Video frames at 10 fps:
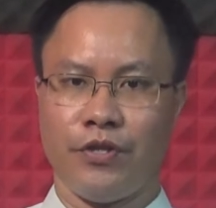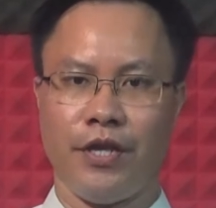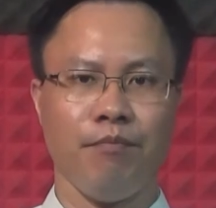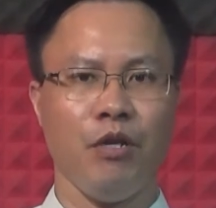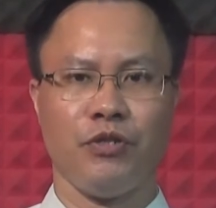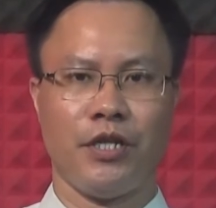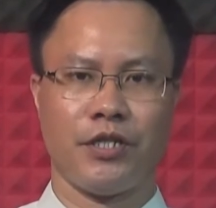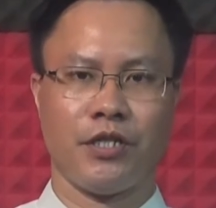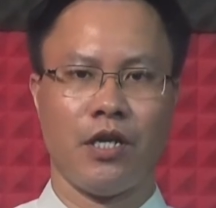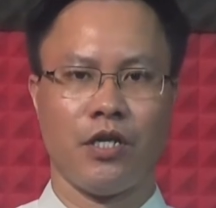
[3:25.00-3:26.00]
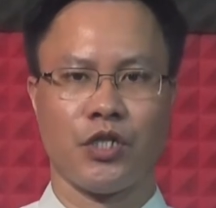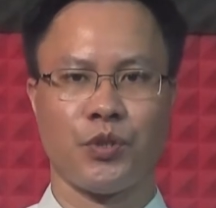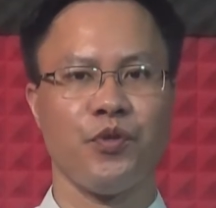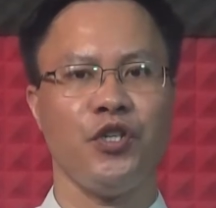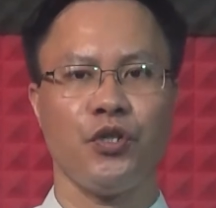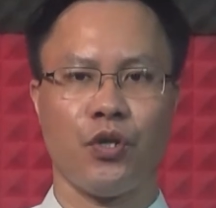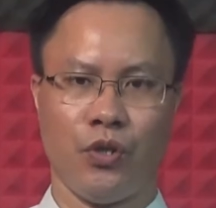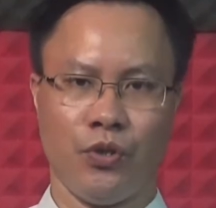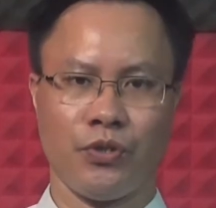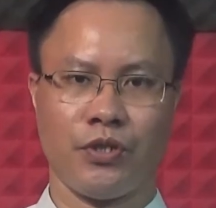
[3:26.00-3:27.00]
then Moses
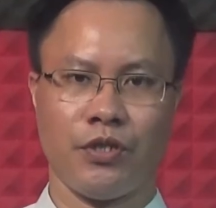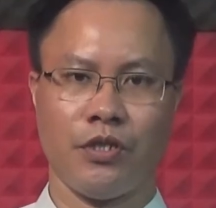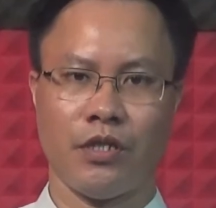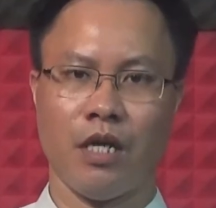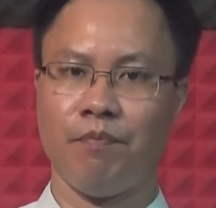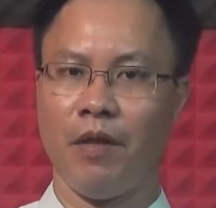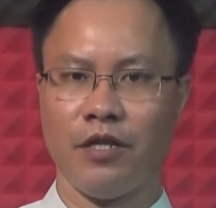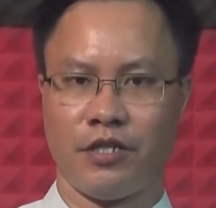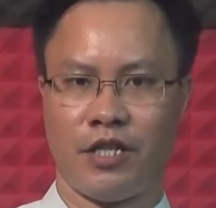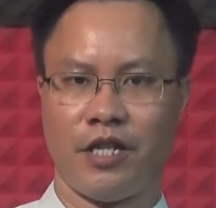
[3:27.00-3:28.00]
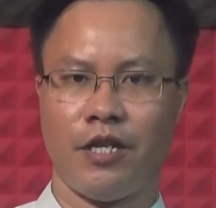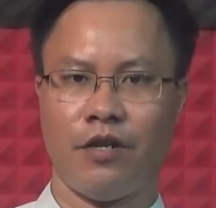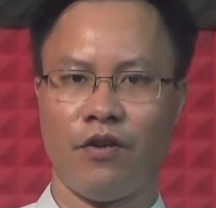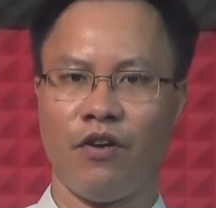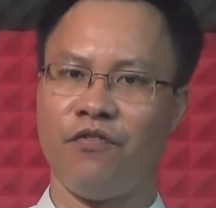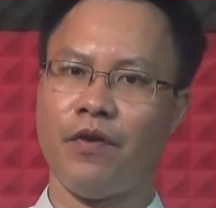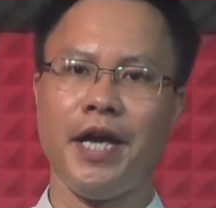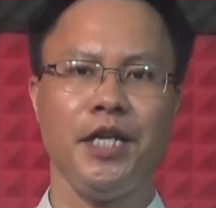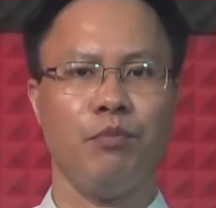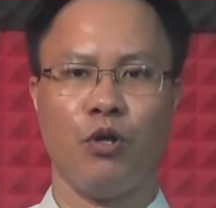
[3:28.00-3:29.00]
sprinkles the blood of
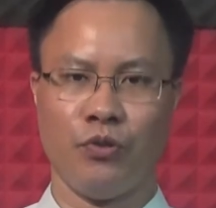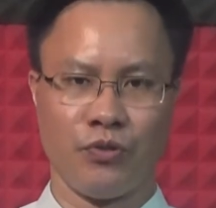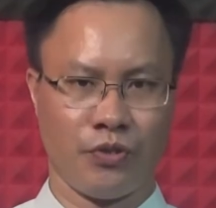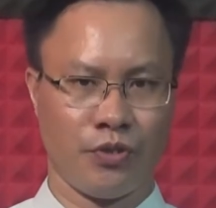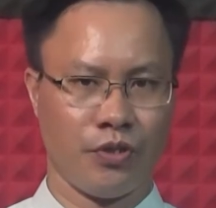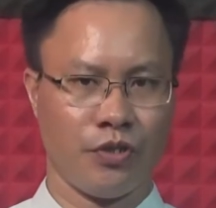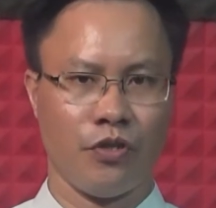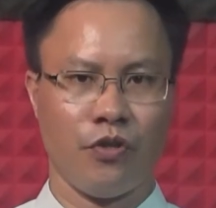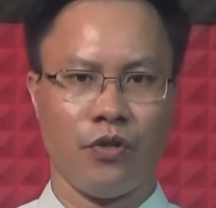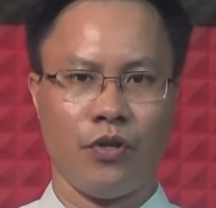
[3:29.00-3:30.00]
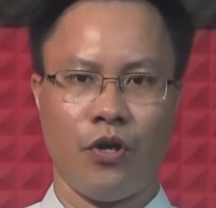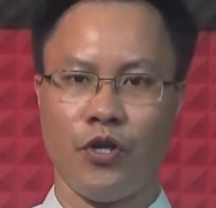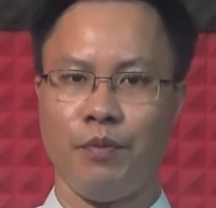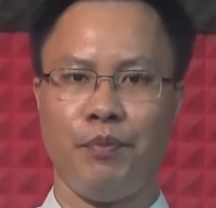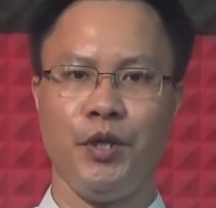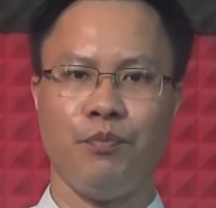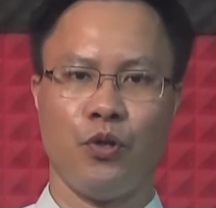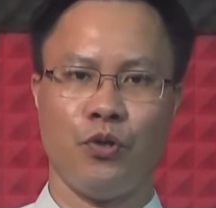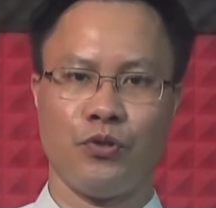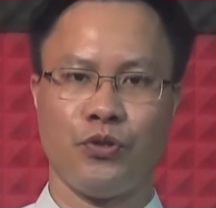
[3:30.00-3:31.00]
animals on the
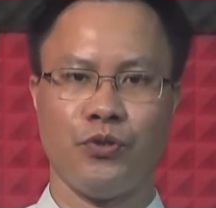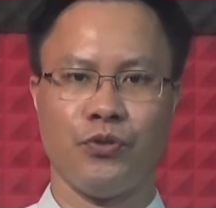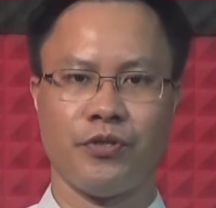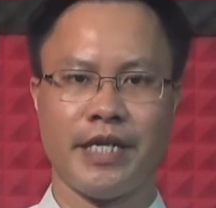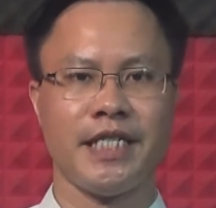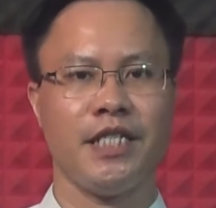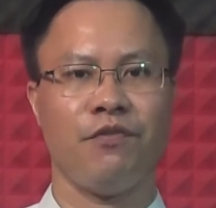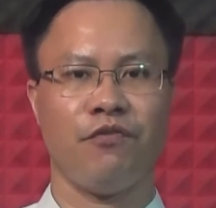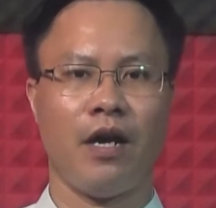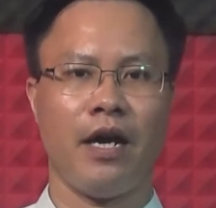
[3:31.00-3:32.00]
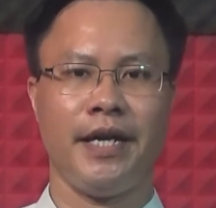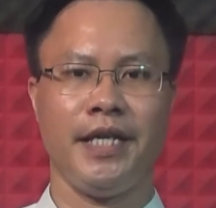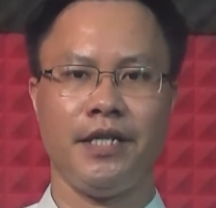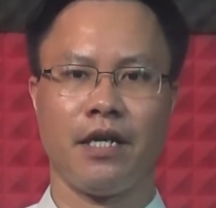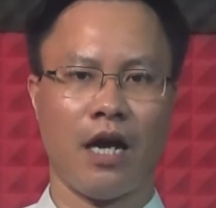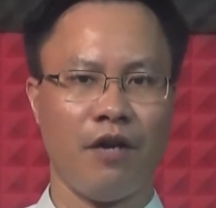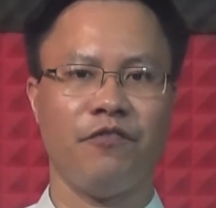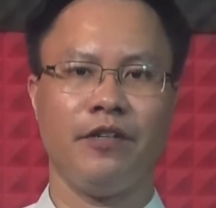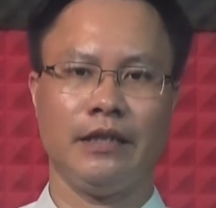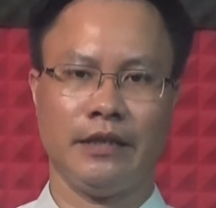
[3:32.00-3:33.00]
people to ratify the
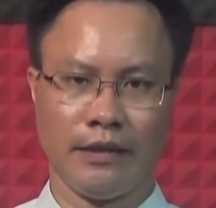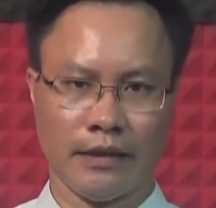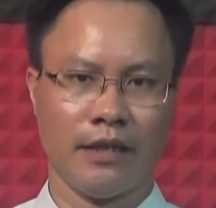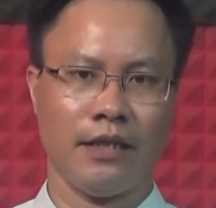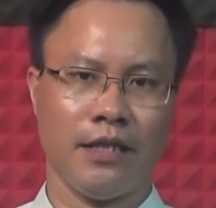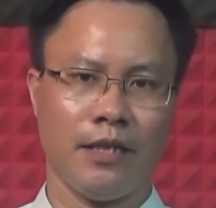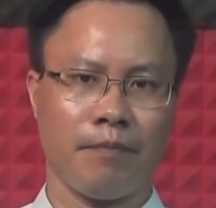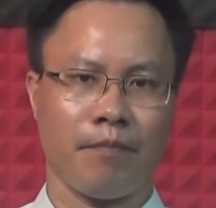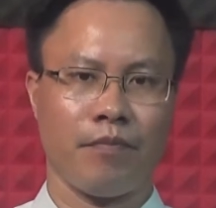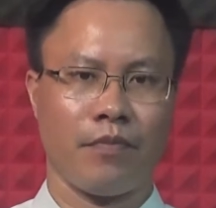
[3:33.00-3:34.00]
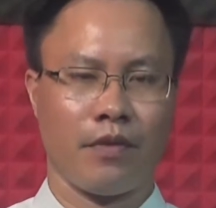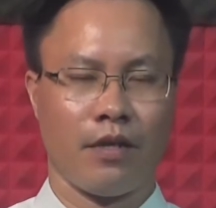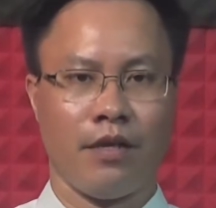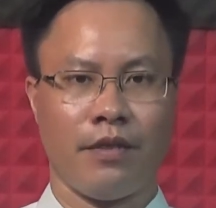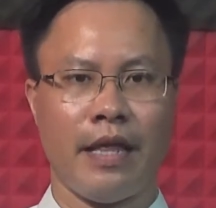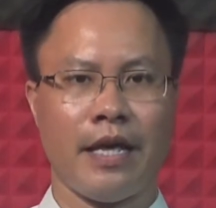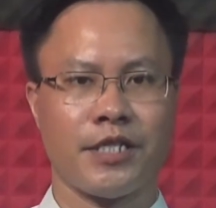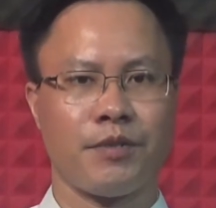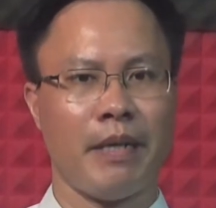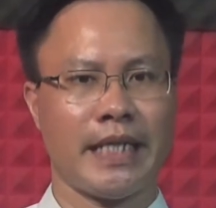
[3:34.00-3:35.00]
covenant.
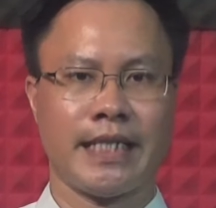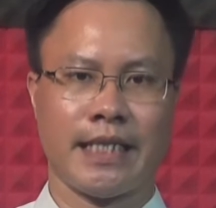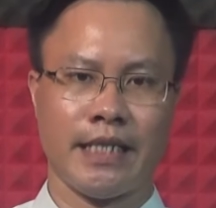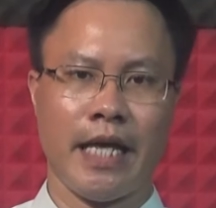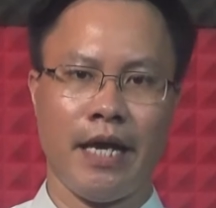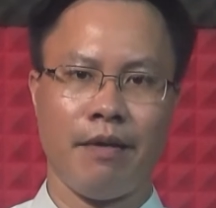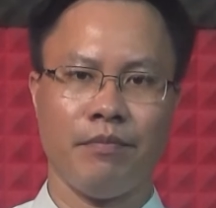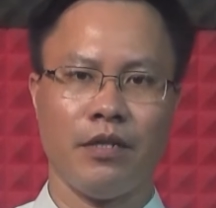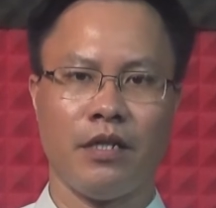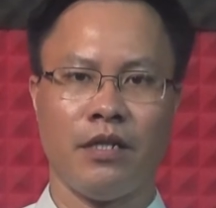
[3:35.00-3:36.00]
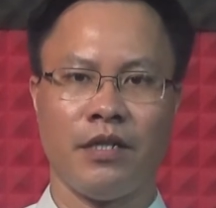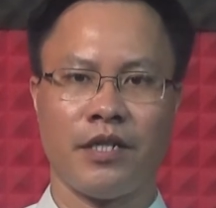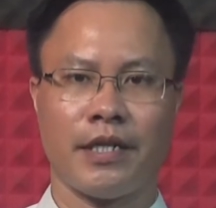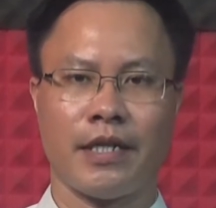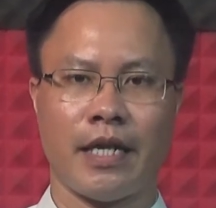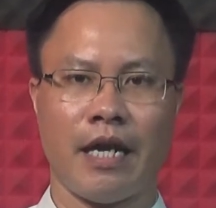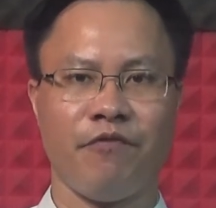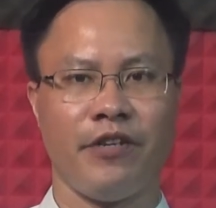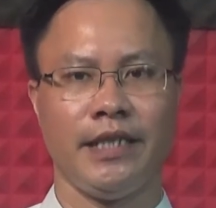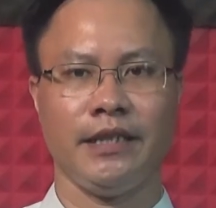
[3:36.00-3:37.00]
Thus makes them a
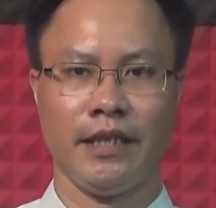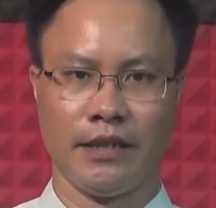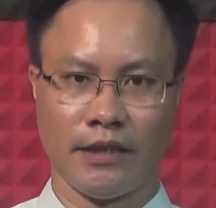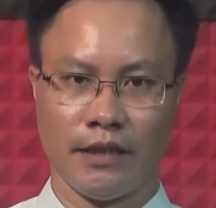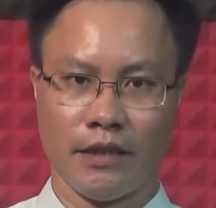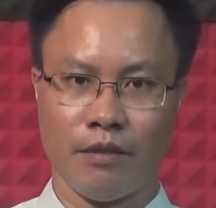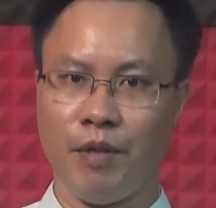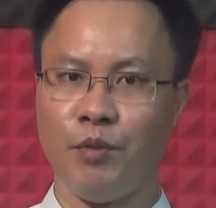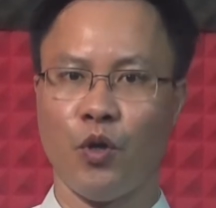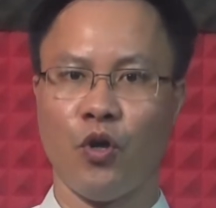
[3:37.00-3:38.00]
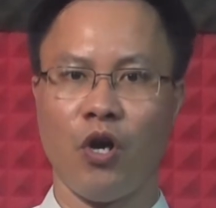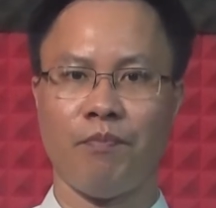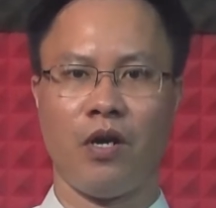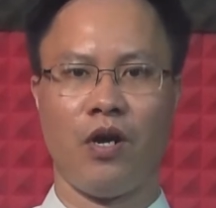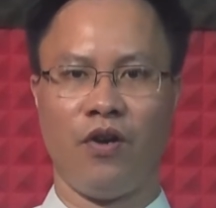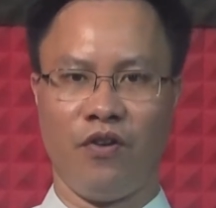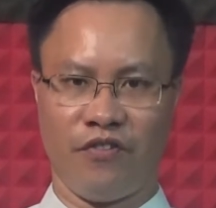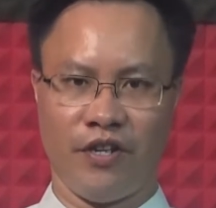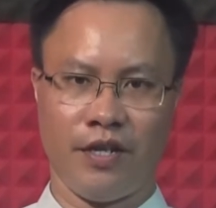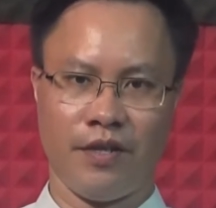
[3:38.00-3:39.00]
covenanted people of
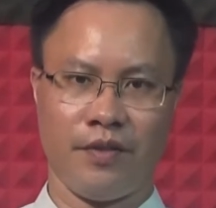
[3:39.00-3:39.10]
God.